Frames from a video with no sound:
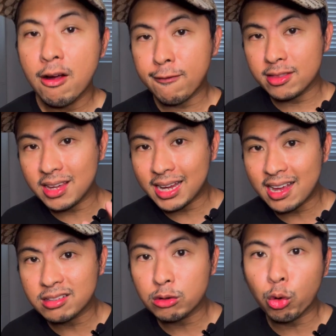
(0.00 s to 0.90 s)
for the
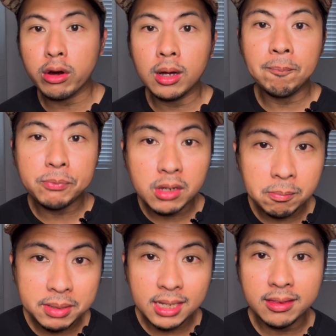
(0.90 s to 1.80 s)
castorium to
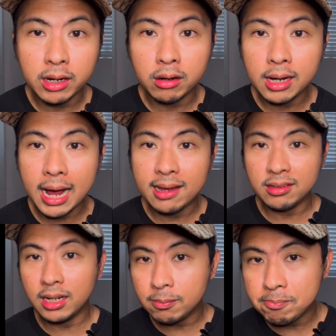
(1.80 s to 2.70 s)
be there, guys,
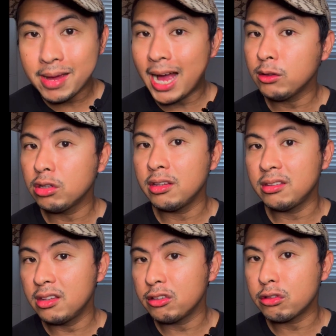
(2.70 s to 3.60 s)
and it matches
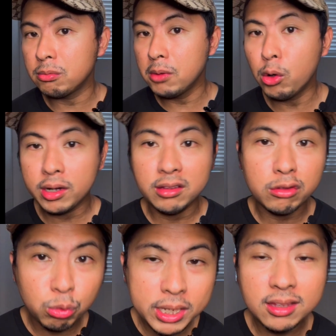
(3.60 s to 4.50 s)
the smoke and
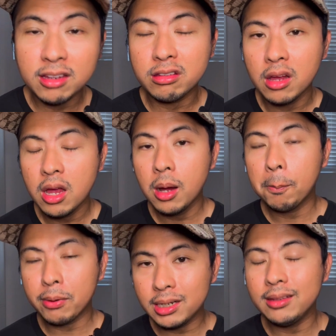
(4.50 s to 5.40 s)
sweetness
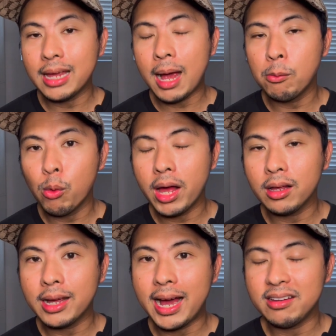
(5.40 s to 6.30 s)
pretty damn well,
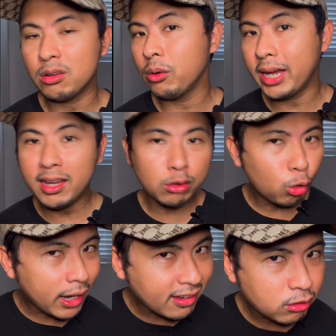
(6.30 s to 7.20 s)
guys, okay? So
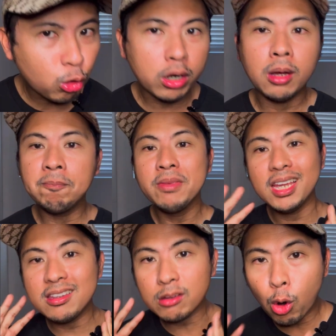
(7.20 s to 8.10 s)
castorium
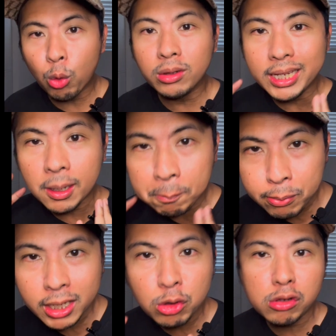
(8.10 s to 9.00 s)
is only a
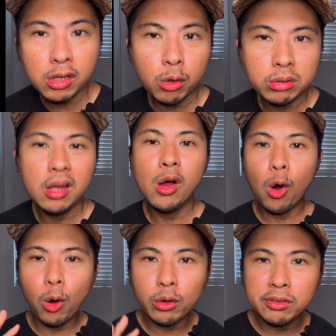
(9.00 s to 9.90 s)
bridge note,
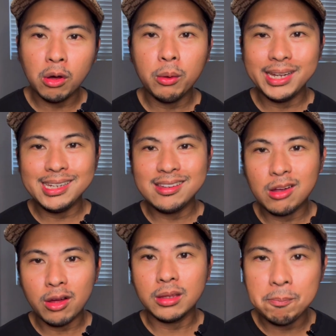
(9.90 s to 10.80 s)
although it is
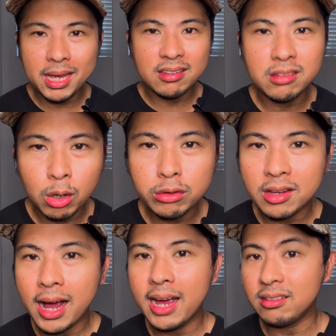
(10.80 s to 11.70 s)
on the base notes,
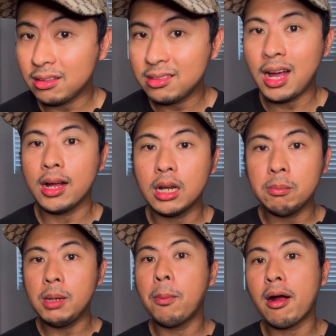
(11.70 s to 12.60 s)
guys. It's not going to
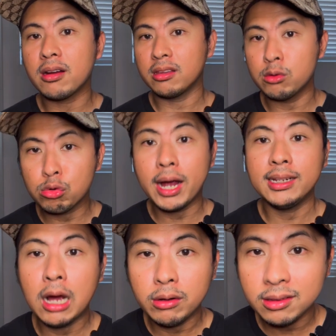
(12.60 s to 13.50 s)
be part of the dry
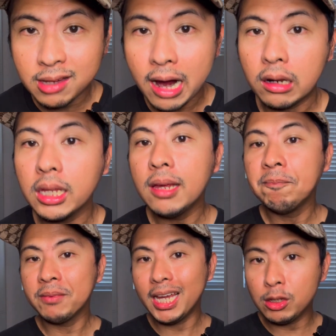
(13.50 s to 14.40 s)
down entirely.
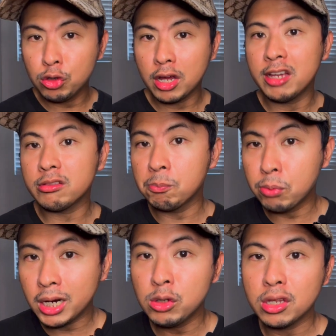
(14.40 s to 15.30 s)
It just
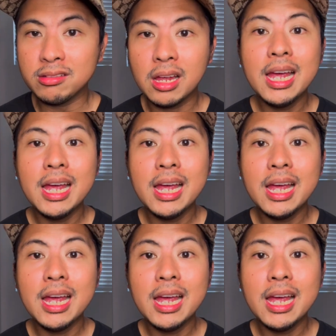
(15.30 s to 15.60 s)
bridges